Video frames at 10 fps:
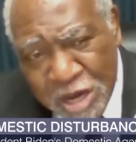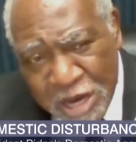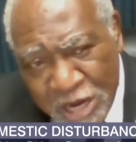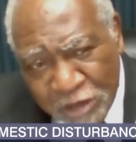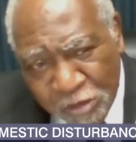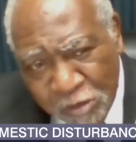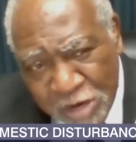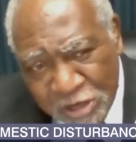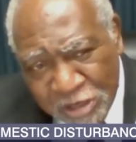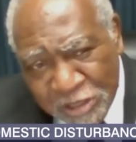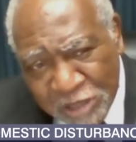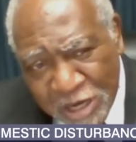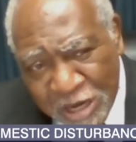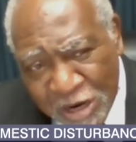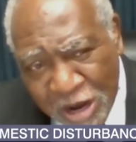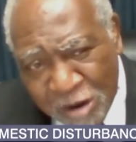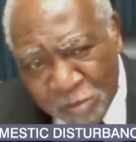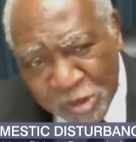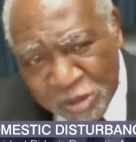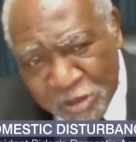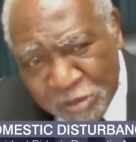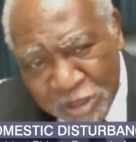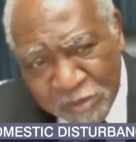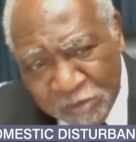Increases in opportunity